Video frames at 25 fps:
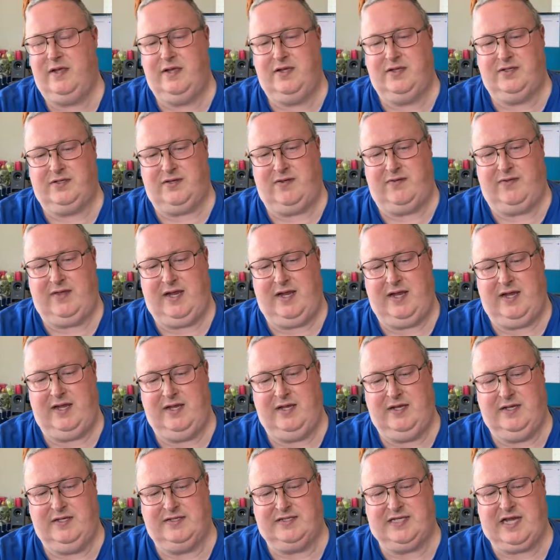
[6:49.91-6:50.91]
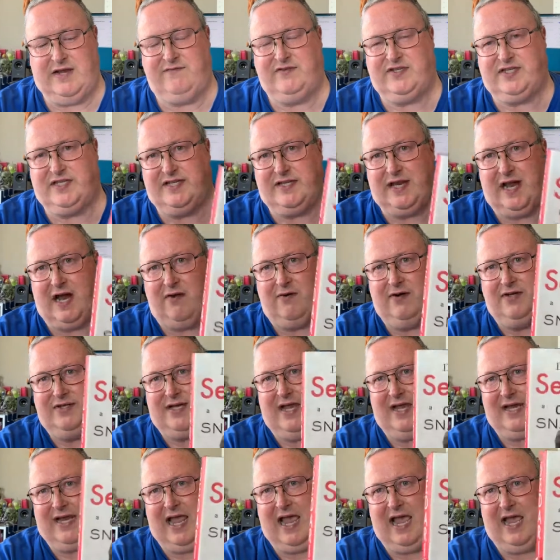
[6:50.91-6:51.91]
So that is David Sedaris,
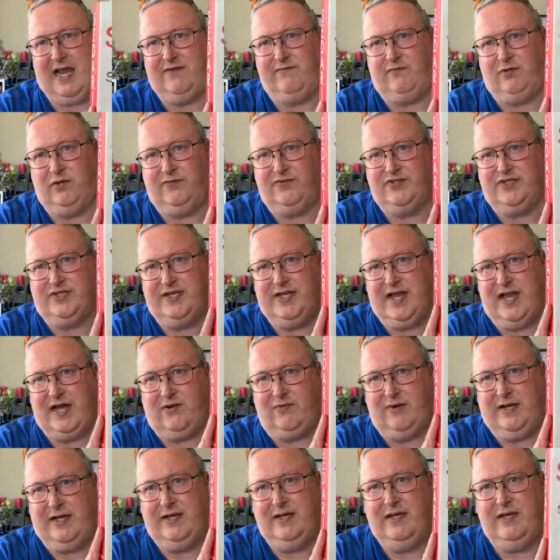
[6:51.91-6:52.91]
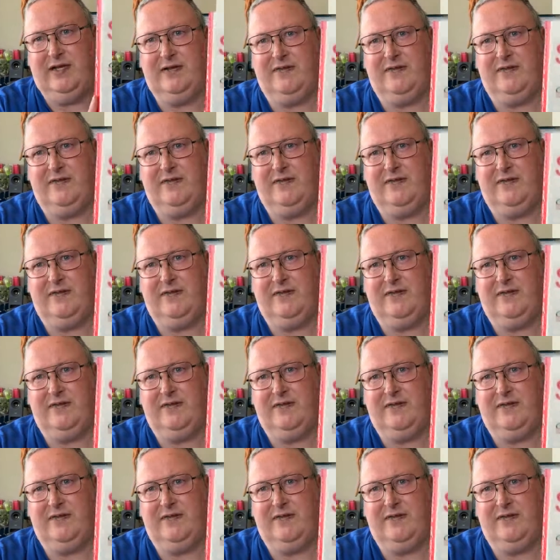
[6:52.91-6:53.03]
A Carnival of Snackery.